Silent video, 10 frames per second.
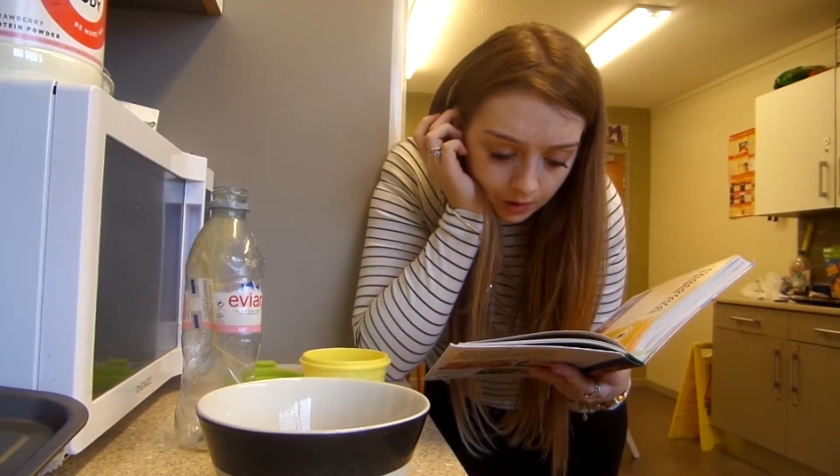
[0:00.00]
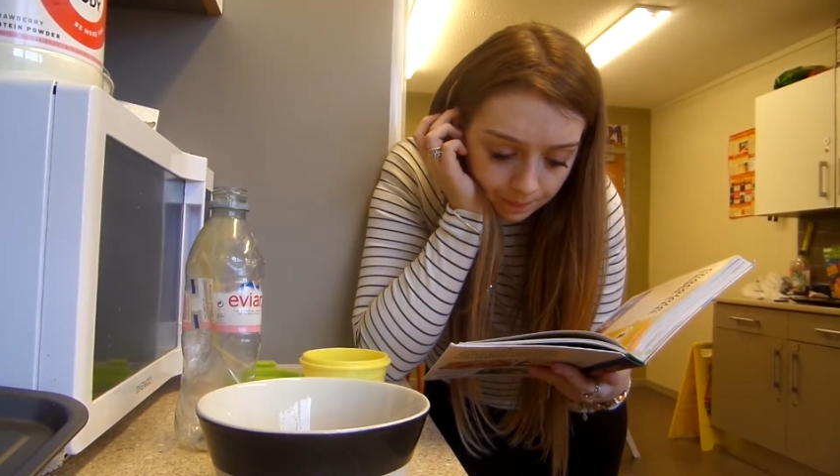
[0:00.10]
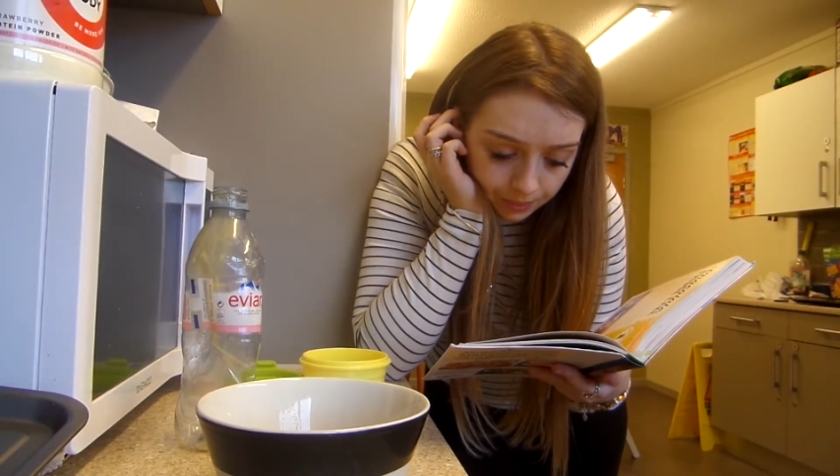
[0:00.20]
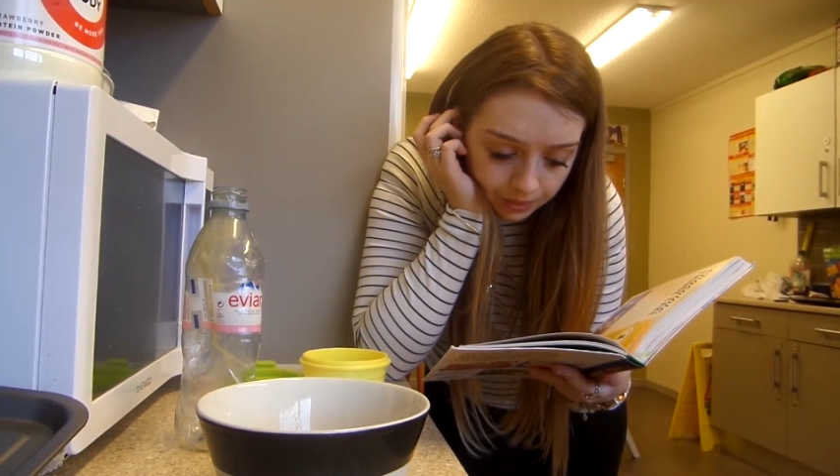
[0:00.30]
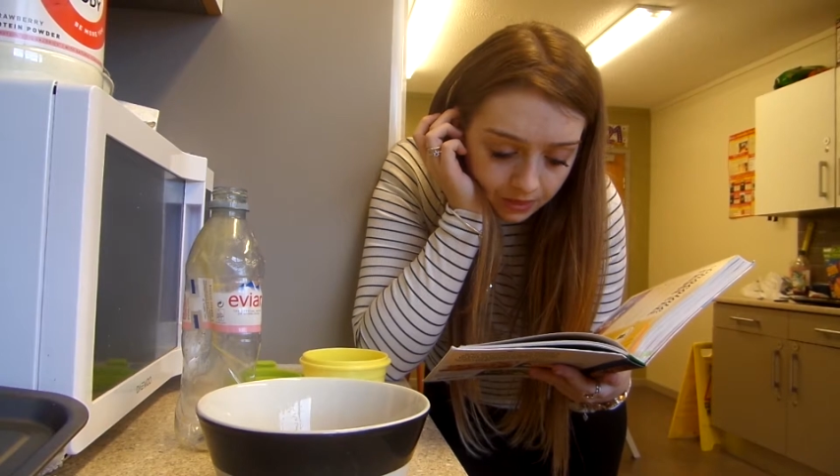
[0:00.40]
but
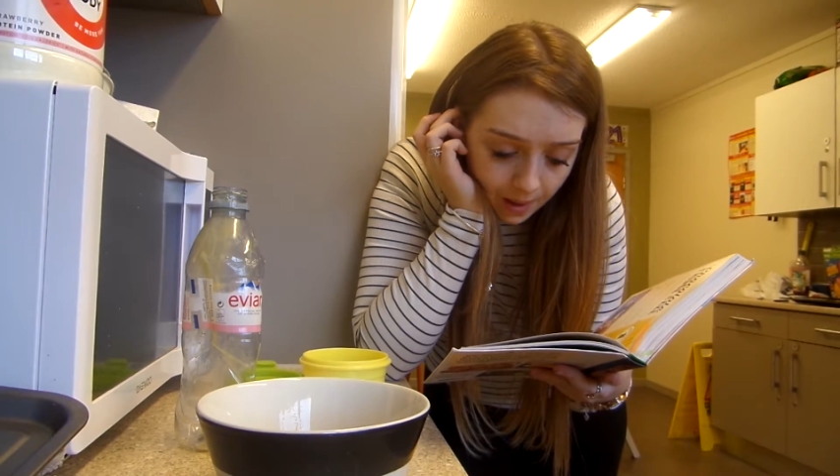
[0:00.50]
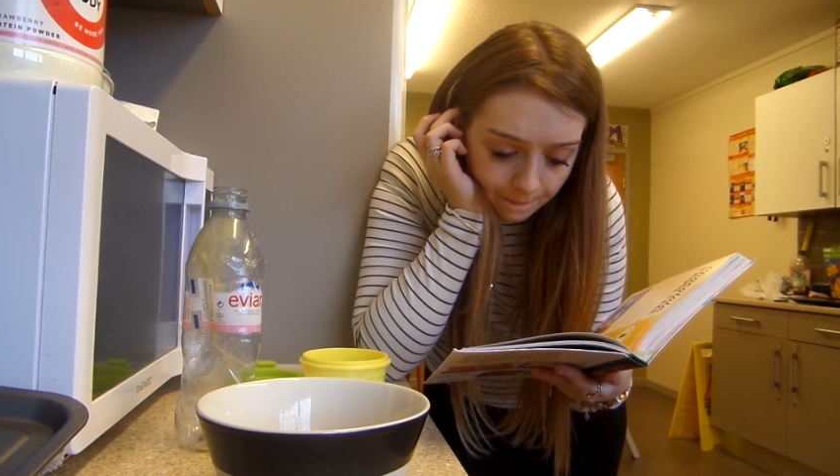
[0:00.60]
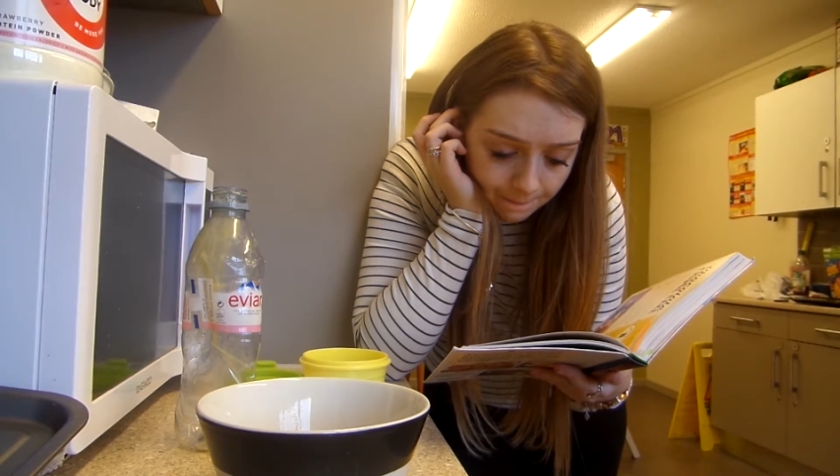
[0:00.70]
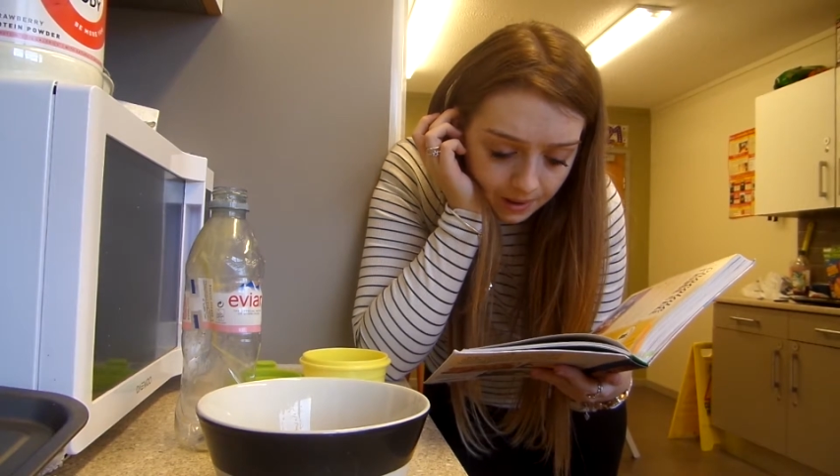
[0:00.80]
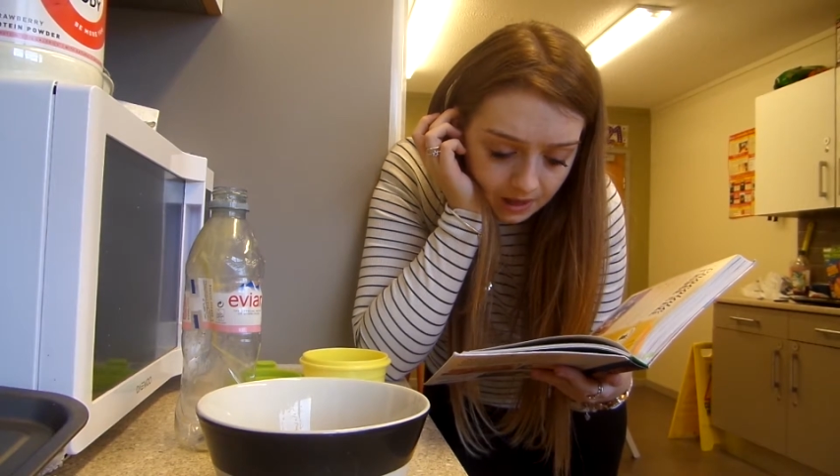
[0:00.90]

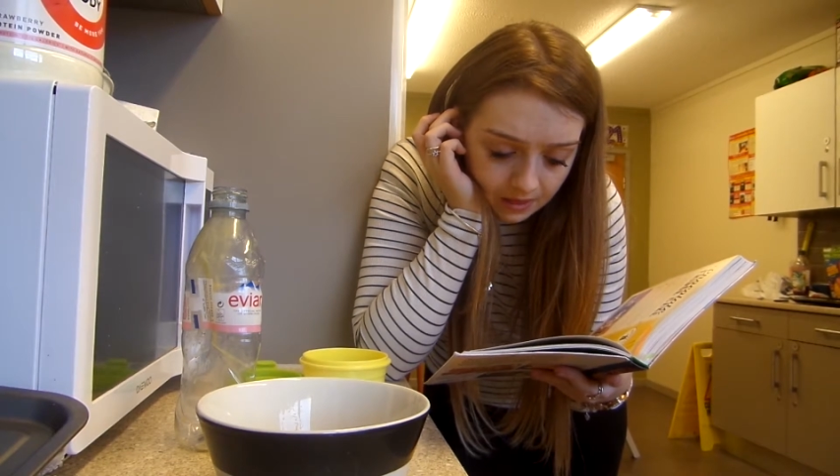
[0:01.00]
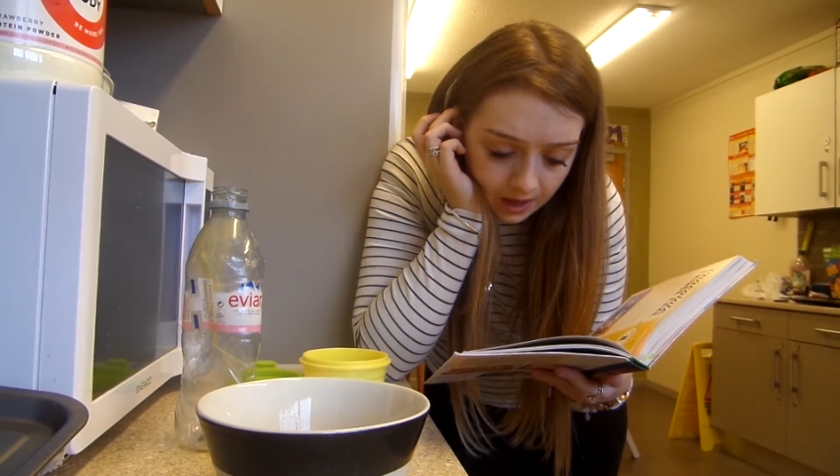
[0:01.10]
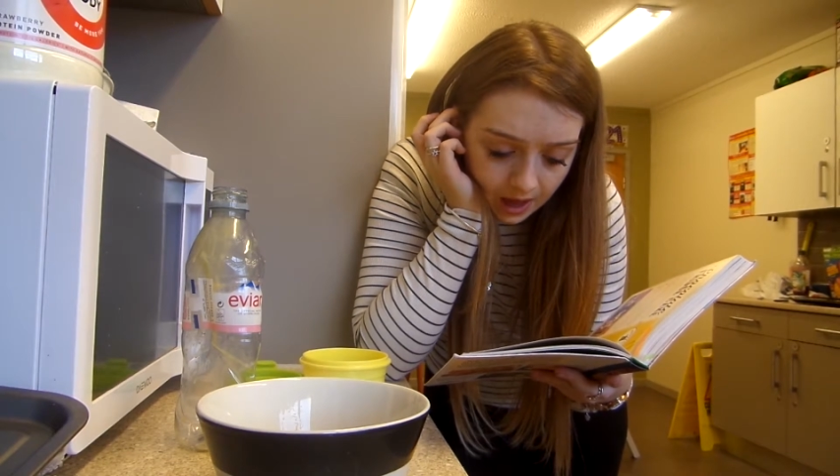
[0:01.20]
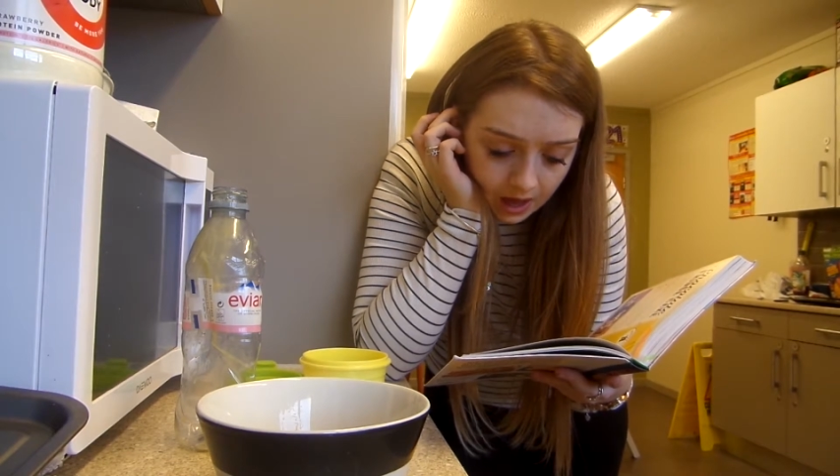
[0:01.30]
then beat the